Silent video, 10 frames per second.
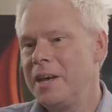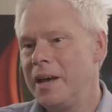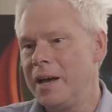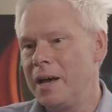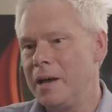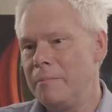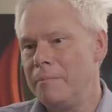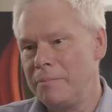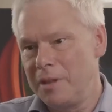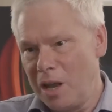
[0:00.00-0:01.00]

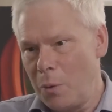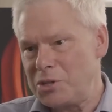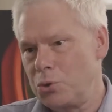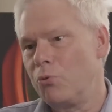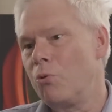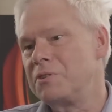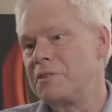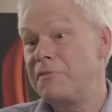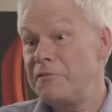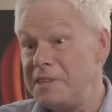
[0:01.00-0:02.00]
The lowest auroras are
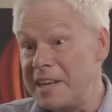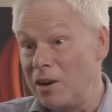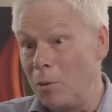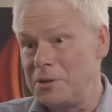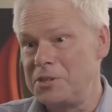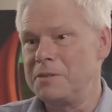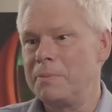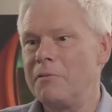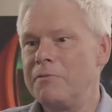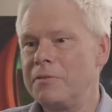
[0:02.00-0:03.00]
50 kilometers
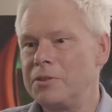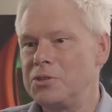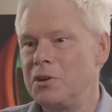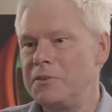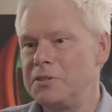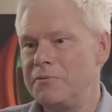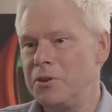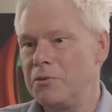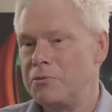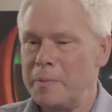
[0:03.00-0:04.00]
above the surface of the Earth.